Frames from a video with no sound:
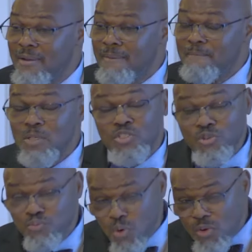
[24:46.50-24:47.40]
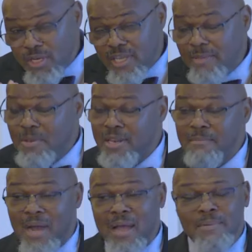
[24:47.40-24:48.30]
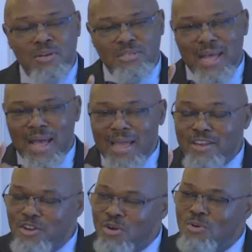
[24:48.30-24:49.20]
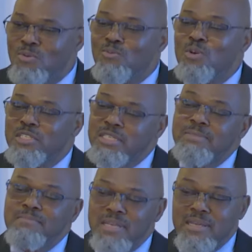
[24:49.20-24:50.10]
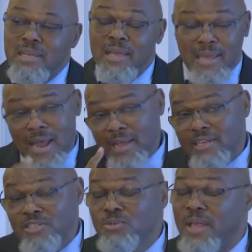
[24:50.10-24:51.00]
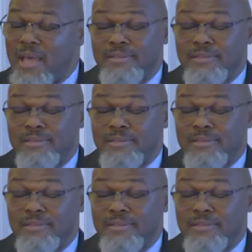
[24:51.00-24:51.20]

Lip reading: But you want to keep it in mind, because I know what's in me and I can do that.